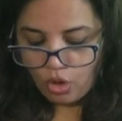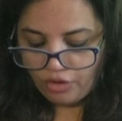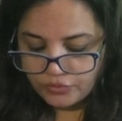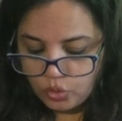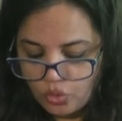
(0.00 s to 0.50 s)

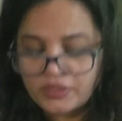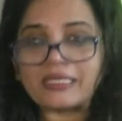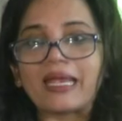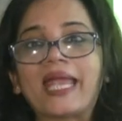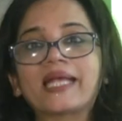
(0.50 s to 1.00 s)
of
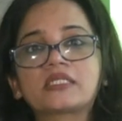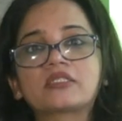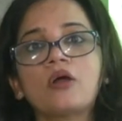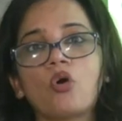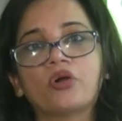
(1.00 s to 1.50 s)
those
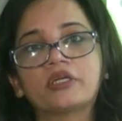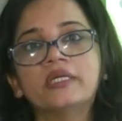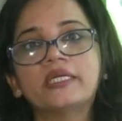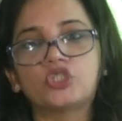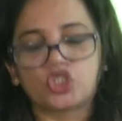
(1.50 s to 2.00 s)

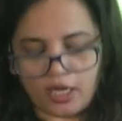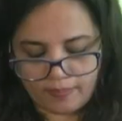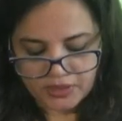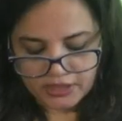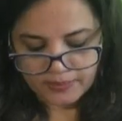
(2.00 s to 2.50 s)
extraordinary
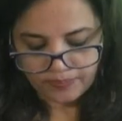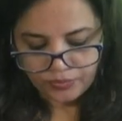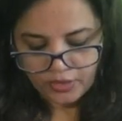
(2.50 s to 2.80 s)
jumps